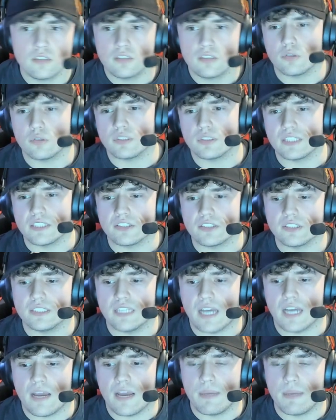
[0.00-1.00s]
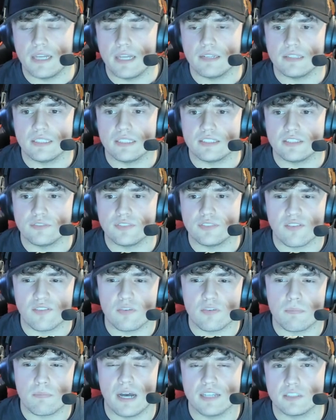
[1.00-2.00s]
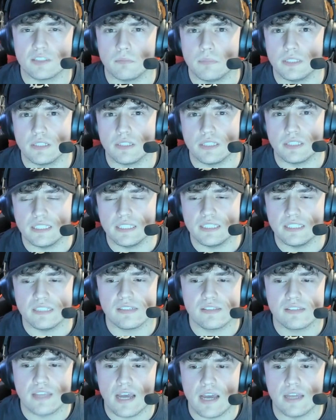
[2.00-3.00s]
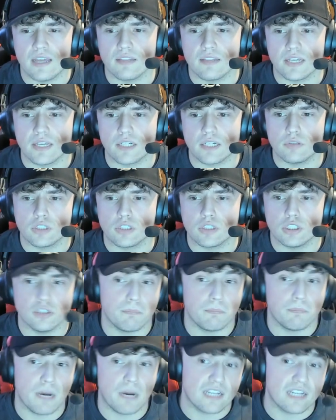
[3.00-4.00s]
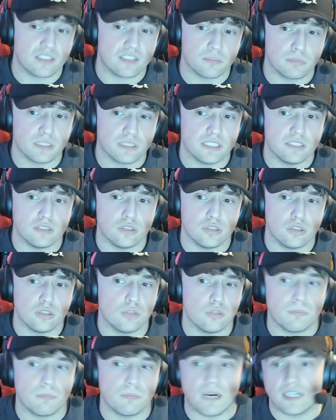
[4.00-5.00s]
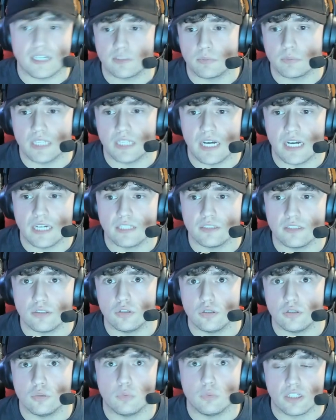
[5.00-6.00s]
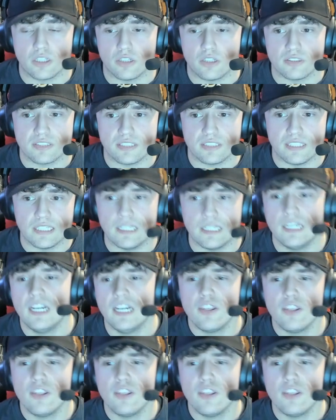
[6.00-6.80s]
So essentially, I made a list of 7 possibilities that LEGO could possibly do, possibly not do. We can all see.